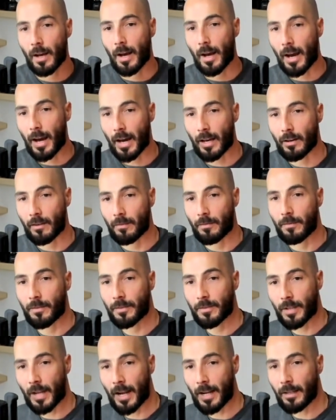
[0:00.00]
Out of
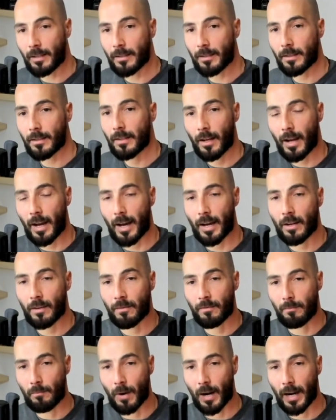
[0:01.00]
sight, out of
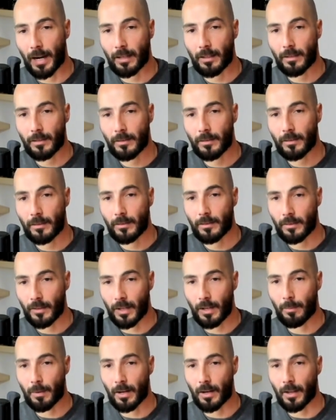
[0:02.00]
mind. Think
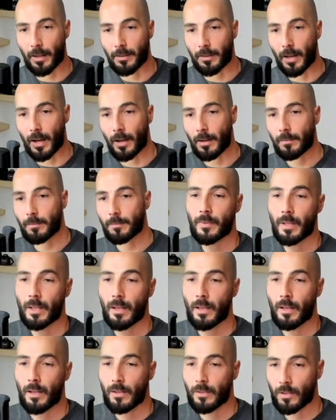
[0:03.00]
about it like that.
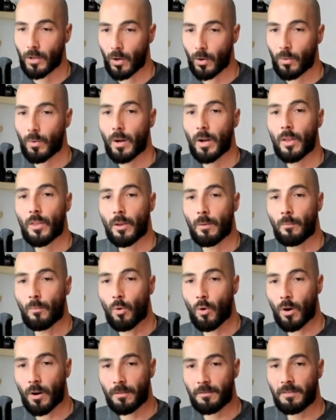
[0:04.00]
So the
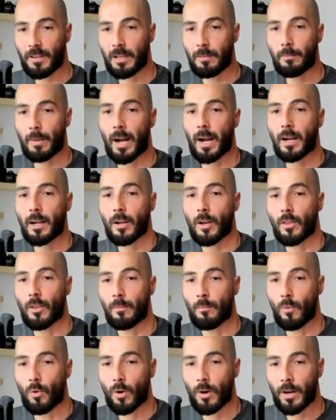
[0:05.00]
more feedback, the
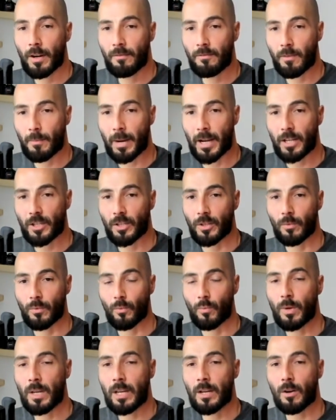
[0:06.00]
more information
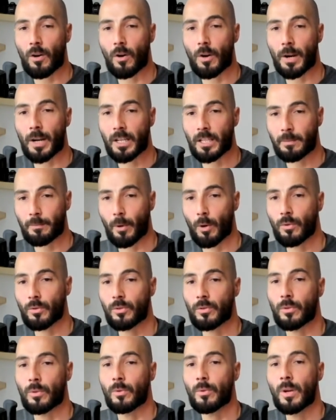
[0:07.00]
we are exposed
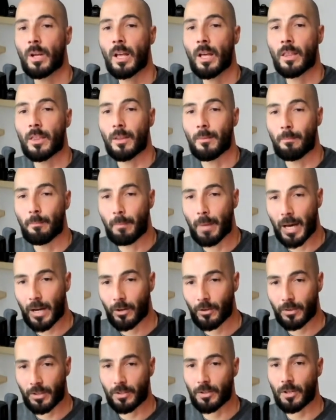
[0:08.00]
to, the
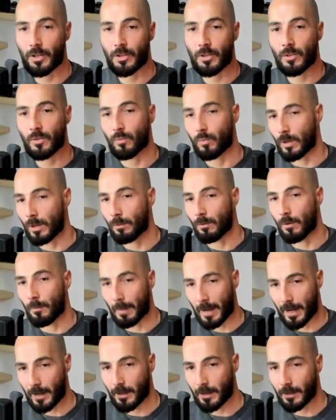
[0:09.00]
better decisions we will
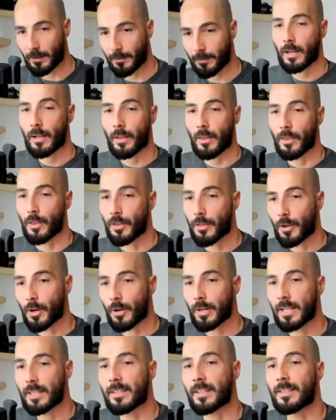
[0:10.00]
make. The
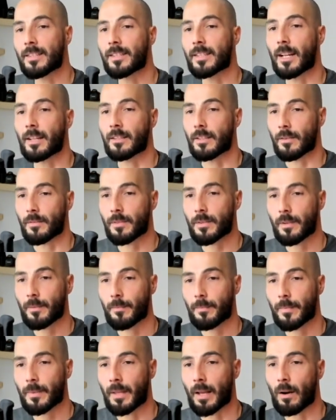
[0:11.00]
third is incentives.
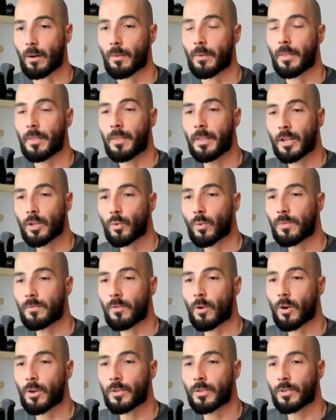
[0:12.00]
Now, this
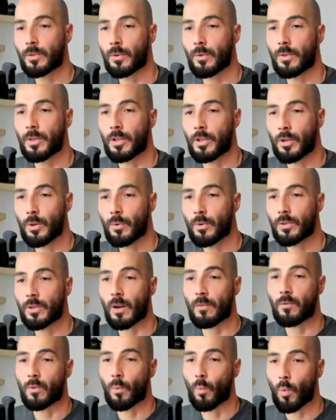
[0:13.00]
refers to the use
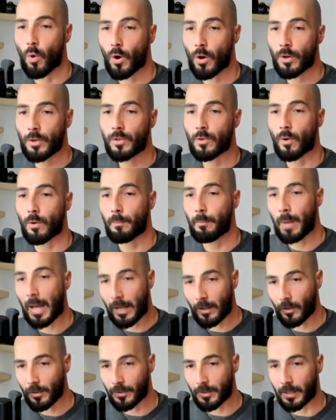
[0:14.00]
of rewards or
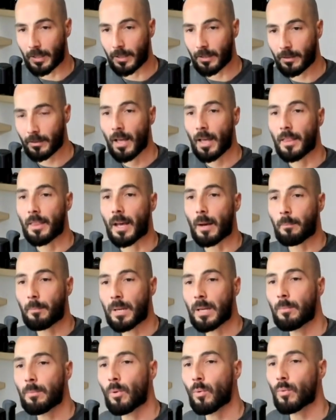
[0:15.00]
penalties that
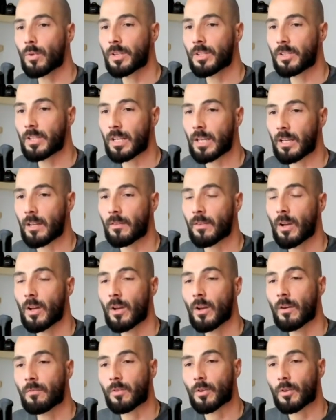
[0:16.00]
people receive for